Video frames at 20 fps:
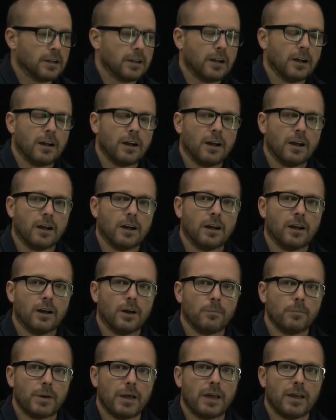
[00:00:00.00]

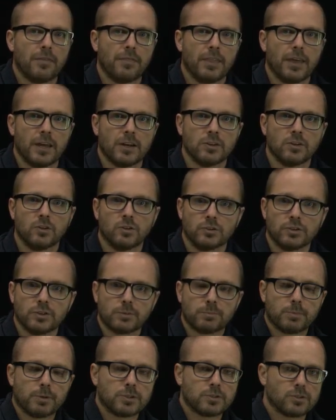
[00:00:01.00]
And then you'll
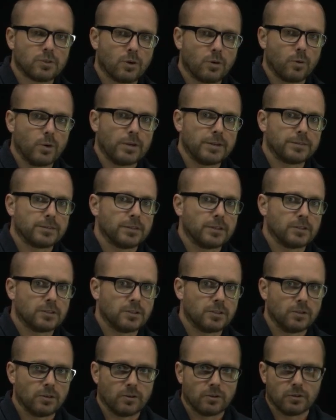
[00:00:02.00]
just put your quiz
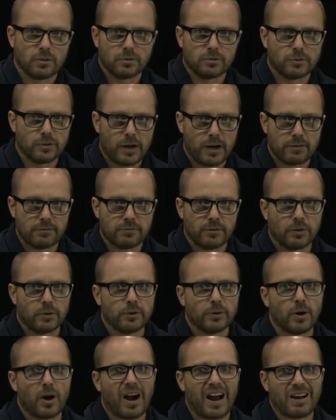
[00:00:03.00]
into your Google Drive
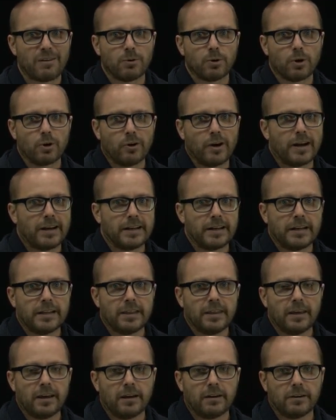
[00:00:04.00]
folder. I will grade it
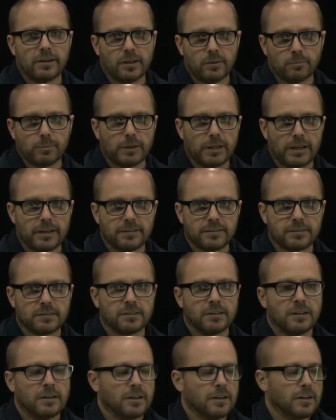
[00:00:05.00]
in there in place.
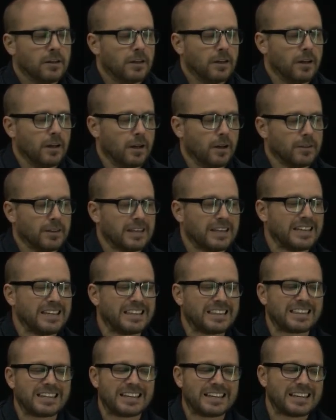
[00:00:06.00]
The
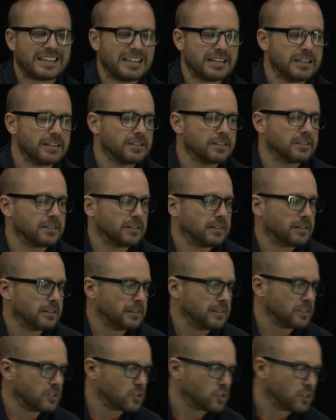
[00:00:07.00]
key thing is
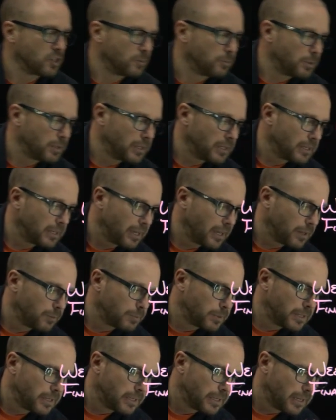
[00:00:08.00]
this should be a
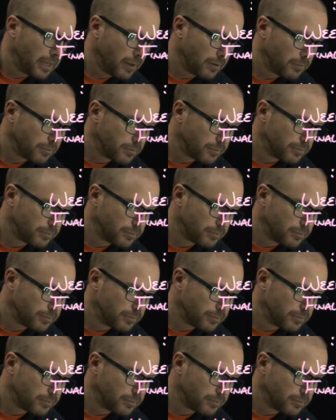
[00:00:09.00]
PDF.